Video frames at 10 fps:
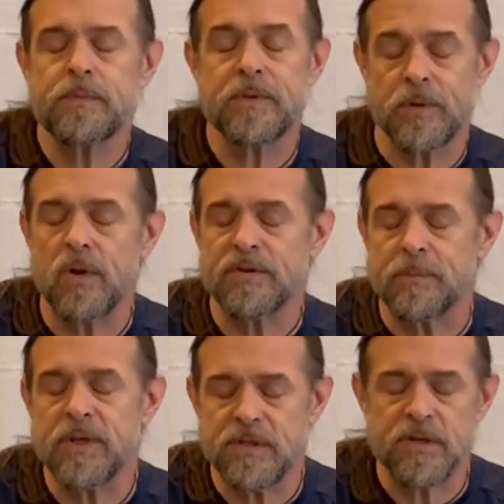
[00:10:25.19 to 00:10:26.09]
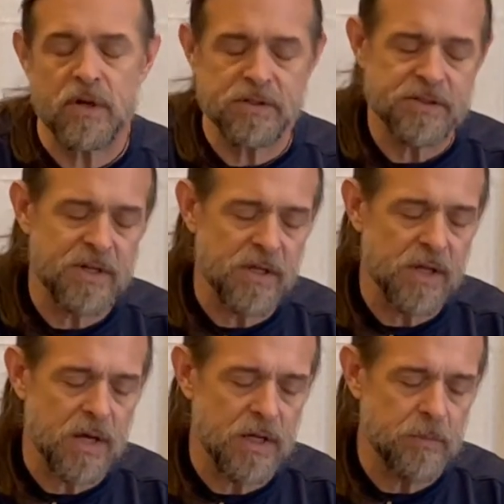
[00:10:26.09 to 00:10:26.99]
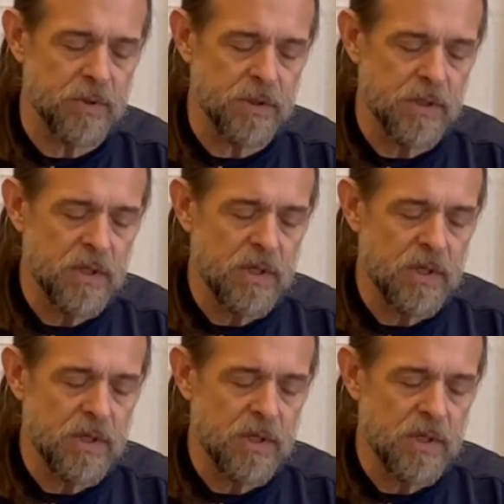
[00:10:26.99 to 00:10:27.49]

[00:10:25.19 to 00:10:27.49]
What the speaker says: There are some hit songs that I like, but